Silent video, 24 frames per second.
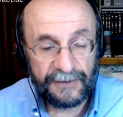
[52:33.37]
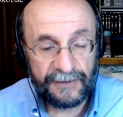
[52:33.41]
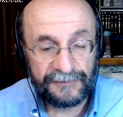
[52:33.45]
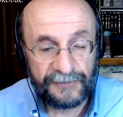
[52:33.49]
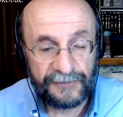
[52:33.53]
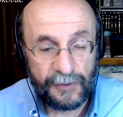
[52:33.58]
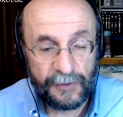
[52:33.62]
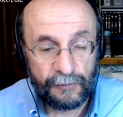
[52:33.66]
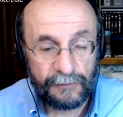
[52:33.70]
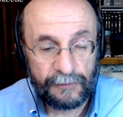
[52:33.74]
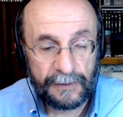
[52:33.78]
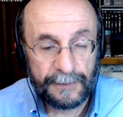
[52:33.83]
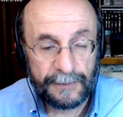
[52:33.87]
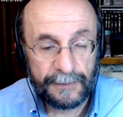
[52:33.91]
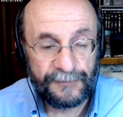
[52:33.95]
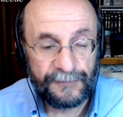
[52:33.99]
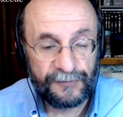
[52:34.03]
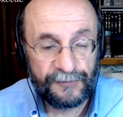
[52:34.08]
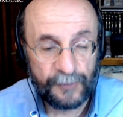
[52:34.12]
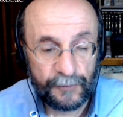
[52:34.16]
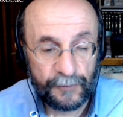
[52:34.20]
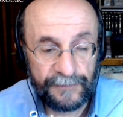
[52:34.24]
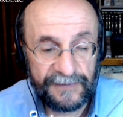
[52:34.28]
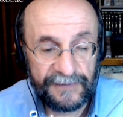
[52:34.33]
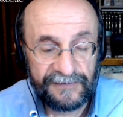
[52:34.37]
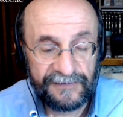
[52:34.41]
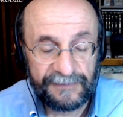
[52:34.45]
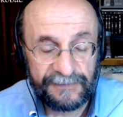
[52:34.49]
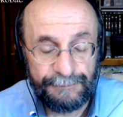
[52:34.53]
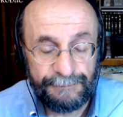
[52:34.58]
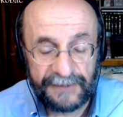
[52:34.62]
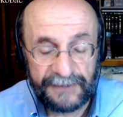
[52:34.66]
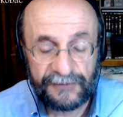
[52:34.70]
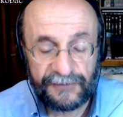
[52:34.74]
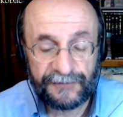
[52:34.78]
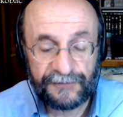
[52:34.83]
Torah observance,
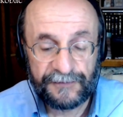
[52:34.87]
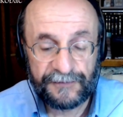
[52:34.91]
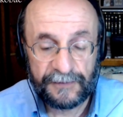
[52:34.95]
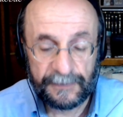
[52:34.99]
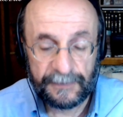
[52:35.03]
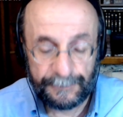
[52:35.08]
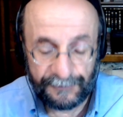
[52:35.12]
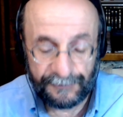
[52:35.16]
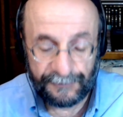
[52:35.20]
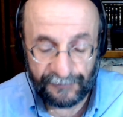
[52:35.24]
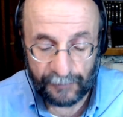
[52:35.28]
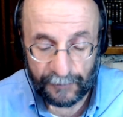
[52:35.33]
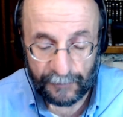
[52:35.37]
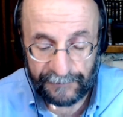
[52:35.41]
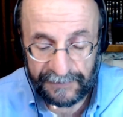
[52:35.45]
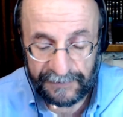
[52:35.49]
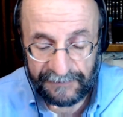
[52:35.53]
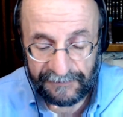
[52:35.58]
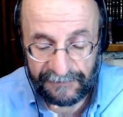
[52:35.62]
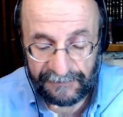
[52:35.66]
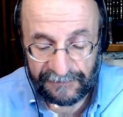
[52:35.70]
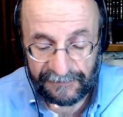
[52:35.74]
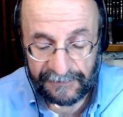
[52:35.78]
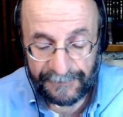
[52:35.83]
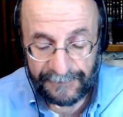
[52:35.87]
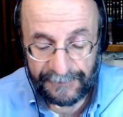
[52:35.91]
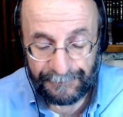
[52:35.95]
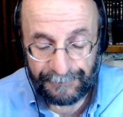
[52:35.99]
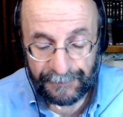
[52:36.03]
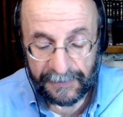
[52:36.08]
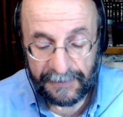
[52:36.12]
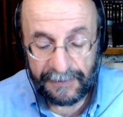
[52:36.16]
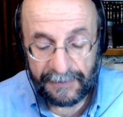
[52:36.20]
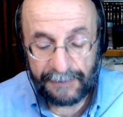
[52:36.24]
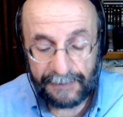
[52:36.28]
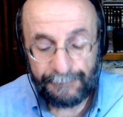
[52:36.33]
mitzvah observance,
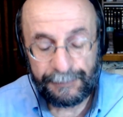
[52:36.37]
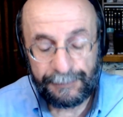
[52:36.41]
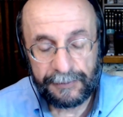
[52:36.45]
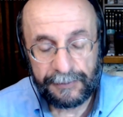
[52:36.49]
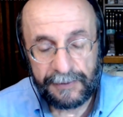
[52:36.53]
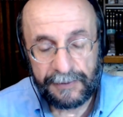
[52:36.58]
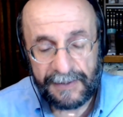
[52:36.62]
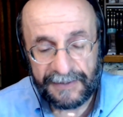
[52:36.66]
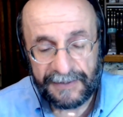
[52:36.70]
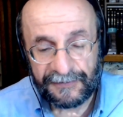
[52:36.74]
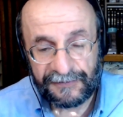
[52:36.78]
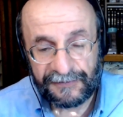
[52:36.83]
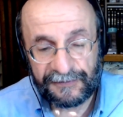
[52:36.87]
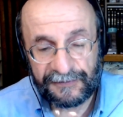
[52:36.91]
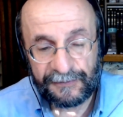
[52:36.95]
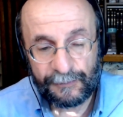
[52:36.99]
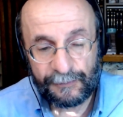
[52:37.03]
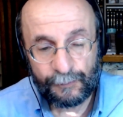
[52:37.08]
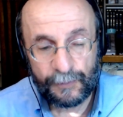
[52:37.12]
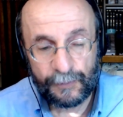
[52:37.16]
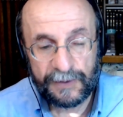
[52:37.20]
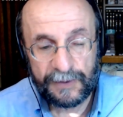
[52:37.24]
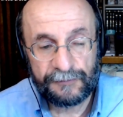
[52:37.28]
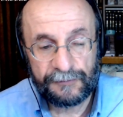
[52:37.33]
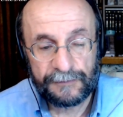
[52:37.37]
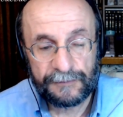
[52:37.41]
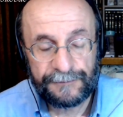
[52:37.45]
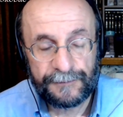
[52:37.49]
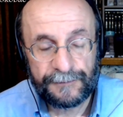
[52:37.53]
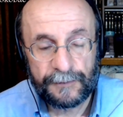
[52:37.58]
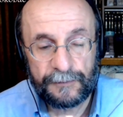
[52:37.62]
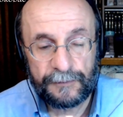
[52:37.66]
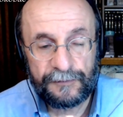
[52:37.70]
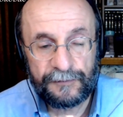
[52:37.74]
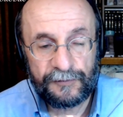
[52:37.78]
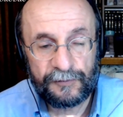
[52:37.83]
plus what is
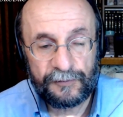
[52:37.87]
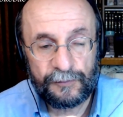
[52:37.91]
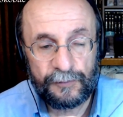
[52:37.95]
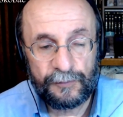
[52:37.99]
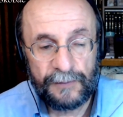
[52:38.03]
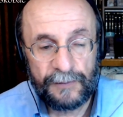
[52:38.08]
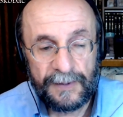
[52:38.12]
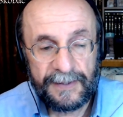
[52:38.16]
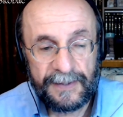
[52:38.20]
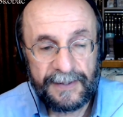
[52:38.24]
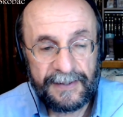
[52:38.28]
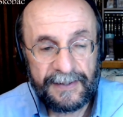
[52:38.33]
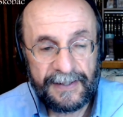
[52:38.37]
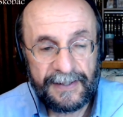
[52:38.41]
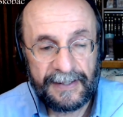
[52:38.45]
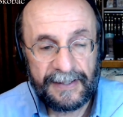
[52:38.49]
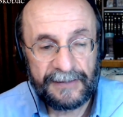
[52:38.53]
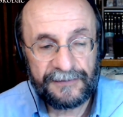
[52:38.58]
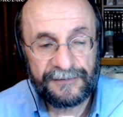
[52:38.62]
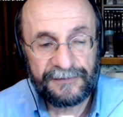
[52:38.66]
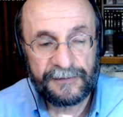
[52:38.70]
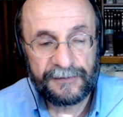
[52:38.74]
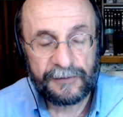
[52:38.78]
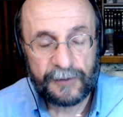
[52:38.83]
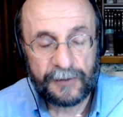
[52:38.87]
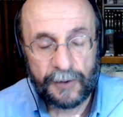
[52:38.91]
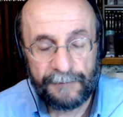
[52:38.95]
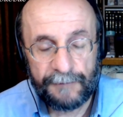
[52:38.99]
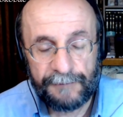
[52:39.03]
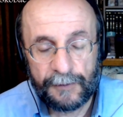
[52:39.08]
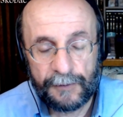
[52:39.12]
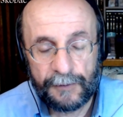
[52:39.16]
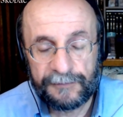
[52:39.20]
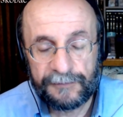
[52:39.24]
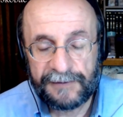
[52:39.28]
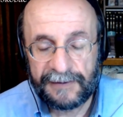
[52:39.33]
referred to as the
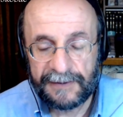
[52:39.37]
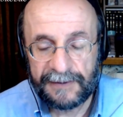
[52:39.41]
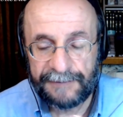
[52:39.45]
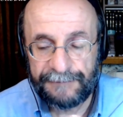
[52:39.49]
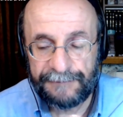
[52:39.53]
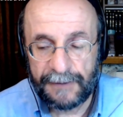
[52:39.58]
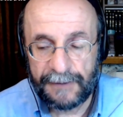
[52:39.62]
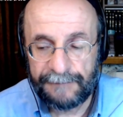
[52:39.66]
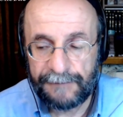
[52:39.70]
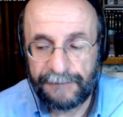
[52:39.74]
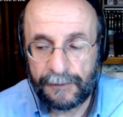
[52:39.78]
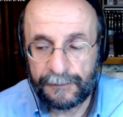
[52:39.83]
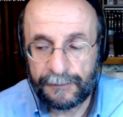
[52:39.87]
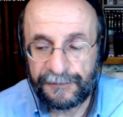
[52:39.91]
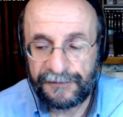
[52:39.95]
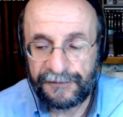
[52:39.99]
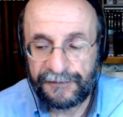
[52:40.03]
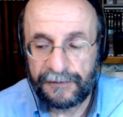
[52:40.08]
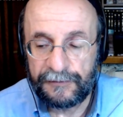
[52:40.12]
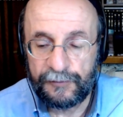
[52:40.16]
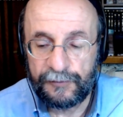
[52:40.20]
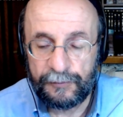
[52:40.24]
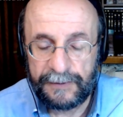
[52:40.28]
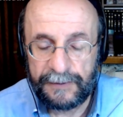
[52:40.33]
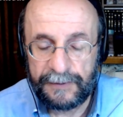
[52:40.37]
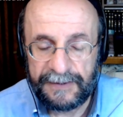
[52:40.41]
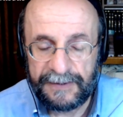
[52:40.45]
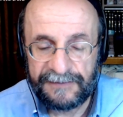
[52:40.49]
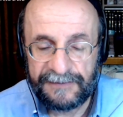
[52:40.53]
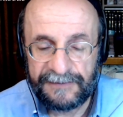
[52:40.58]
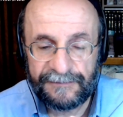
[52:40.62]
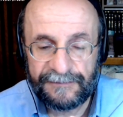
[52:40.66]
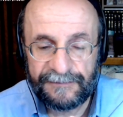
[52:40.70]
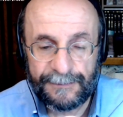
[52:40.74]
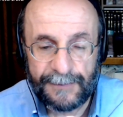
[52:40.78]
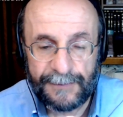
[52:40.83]
chovot halavavos, the duties
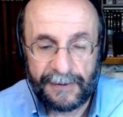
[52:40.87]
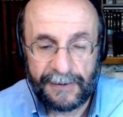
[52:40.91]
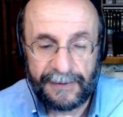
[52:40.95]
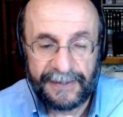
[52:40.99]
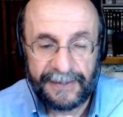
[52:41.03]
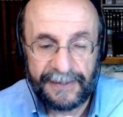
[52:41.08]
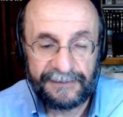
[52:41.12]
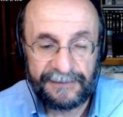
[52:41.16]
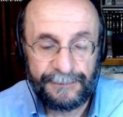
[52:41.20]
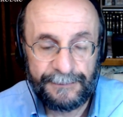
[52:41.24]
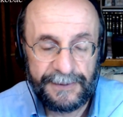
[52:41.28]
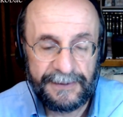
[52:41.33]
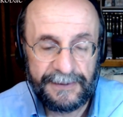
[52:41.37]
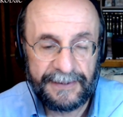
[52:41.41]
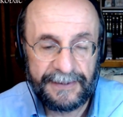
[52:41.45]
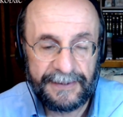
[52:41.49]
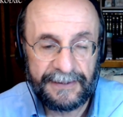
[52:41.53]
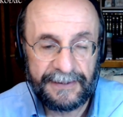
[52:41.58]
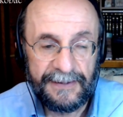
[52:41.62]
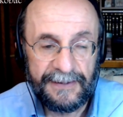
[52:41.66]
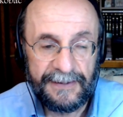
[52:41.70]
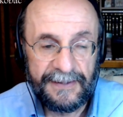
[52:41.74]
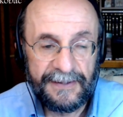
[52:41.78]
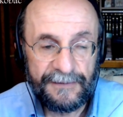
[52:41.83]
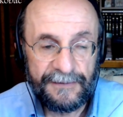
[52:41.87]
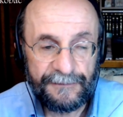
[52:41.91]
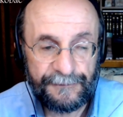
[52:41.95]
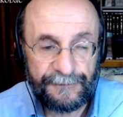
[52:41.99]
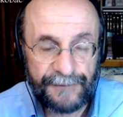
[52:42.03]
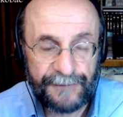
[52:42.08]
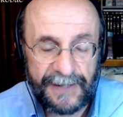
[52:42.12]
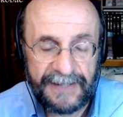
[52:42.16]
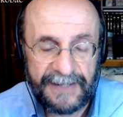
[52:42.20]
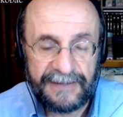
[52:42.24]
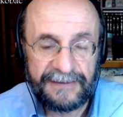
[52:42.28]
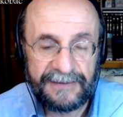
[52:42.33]
of the mind, meaning
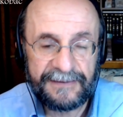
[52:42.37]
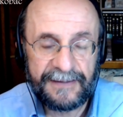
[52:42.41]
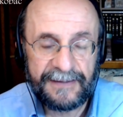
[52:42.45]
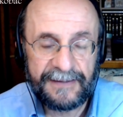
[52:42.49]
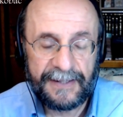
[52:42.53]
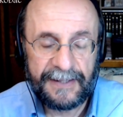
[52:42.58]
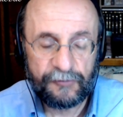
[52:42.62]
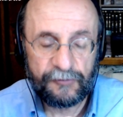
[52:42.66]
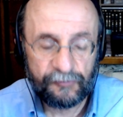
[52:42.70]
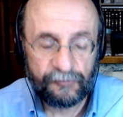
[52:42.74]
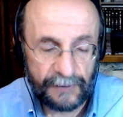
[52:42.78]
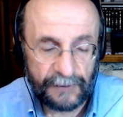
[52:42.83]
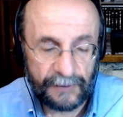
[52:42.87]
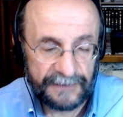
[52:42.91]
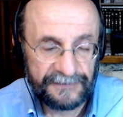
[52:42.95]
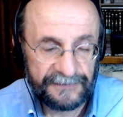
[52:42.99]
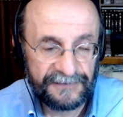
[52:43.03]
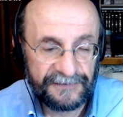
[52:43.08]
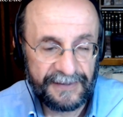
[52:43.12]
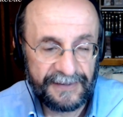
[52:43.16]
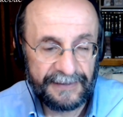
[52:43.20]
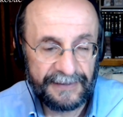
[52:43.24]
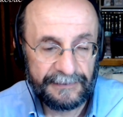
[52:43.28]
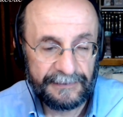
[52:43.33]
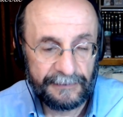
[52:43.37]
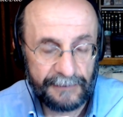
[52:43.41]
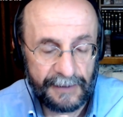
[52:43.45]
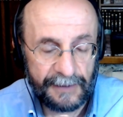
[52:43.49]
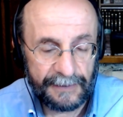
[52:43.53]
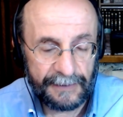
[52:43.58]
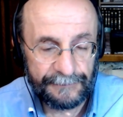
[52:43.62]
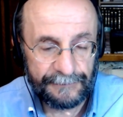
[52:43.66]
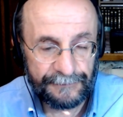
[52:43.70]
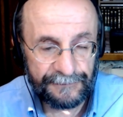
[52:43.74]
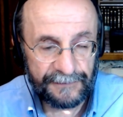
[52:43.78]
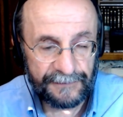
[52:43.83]
faith and trust and
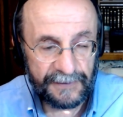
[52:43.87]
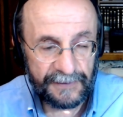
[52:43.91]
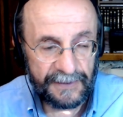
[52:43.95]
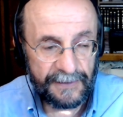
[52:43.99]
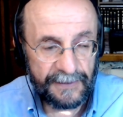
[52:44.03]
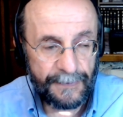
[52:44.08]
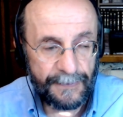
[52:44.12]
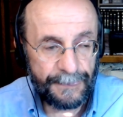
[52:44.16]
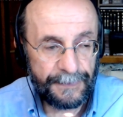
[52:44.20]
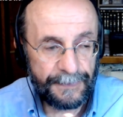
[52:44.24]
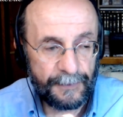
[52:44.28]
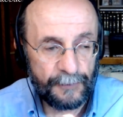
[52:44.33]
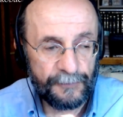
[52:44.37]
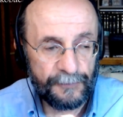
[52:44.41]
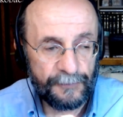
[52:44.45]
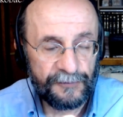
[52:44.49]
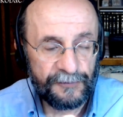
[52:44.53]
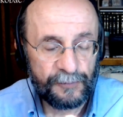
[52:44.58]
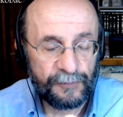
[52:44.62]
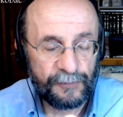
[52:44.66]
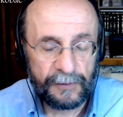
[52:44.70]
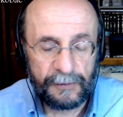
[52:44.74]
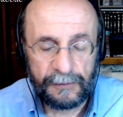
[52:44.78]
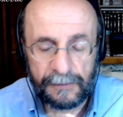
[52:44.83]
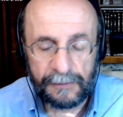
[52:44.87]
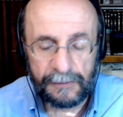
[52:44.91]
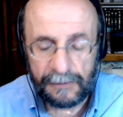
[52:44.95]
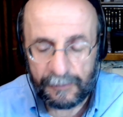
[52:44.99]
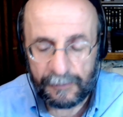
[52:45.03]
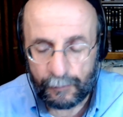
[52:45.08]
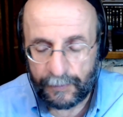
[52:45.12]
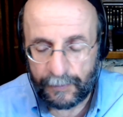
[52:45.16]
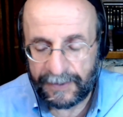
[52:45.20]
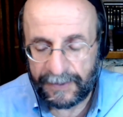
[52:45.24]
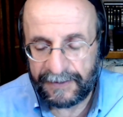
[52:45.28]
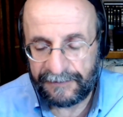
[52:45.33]
love. Those were
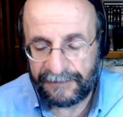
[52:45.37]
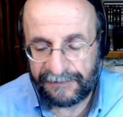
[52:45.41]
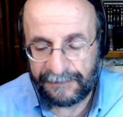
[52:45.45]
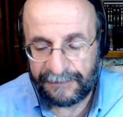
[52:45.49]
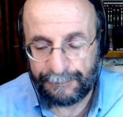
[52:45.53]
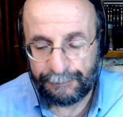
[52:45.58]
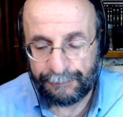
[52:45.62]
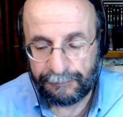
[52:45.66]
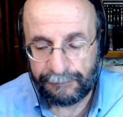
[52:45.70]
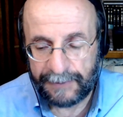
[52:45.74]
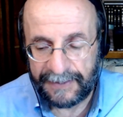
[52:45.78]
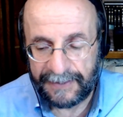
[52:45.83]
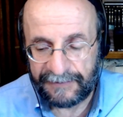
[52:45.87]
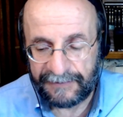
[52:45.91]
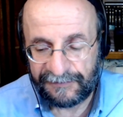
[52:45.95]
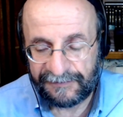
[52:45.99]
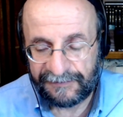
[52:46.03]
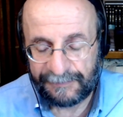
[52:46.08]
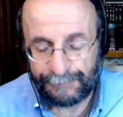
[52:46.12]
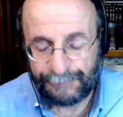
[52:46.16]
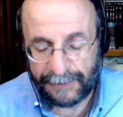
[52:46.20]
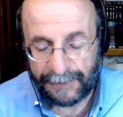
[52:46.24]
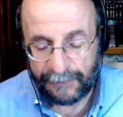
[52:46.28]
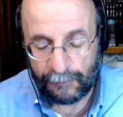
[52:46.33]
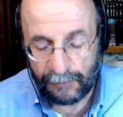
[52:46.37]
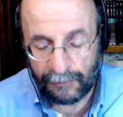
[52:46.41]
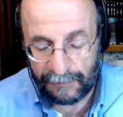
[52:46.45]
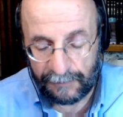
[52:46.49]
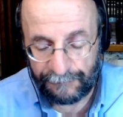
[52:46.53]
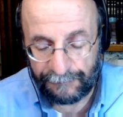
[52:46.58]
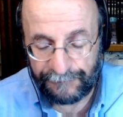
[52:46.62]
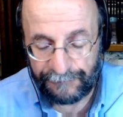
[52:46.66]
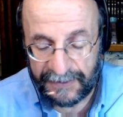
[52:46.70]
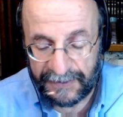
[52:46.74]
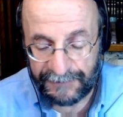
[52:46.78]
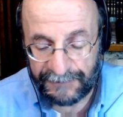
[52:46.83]
always embraced by all
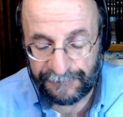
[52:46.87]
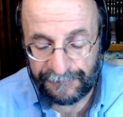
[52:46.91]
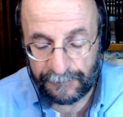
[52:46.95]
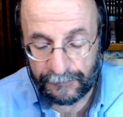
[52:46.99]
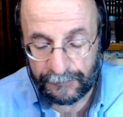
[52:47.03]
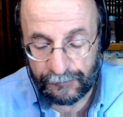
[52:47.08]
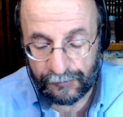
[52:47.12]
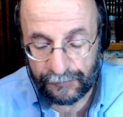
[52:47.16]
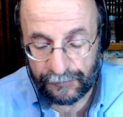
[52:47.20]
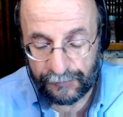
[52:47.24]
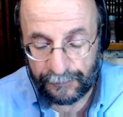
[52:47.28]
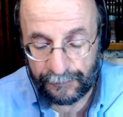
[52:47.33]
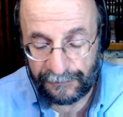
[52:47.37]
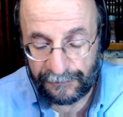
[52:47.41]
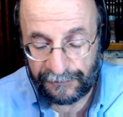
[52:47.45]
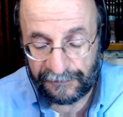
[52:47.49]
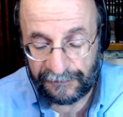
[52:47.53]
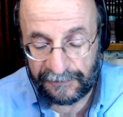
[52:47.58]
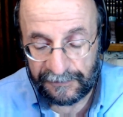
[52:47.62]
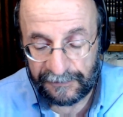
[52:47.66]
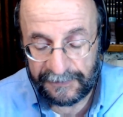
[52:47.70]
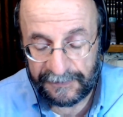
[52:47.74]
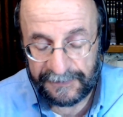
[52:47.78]
faithful Jews.